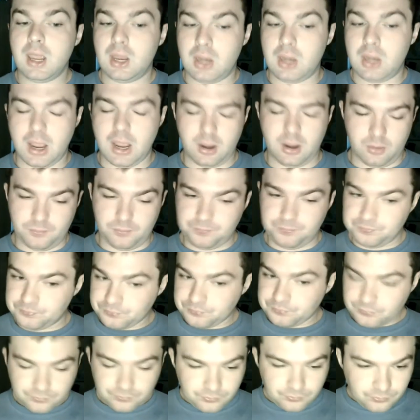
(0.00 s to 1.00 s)
Now,
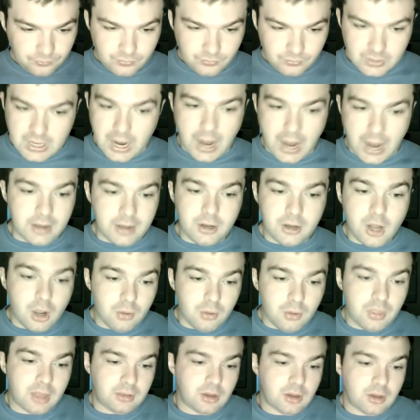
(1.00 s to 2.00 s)
I
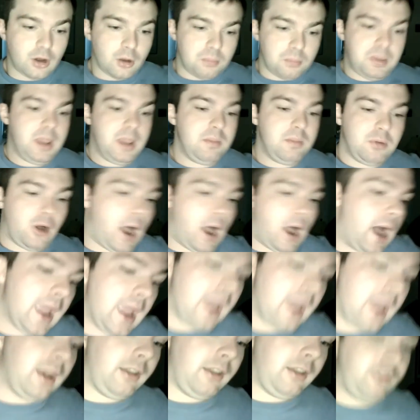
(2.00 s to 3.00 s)
know that there are people. I
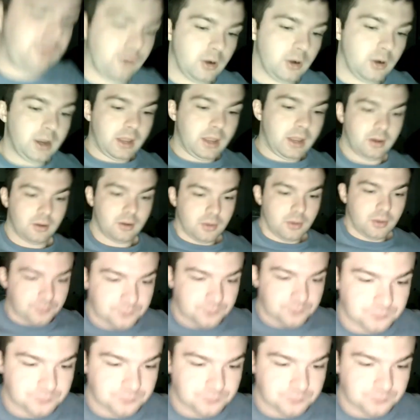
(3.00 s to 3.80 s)
had a friend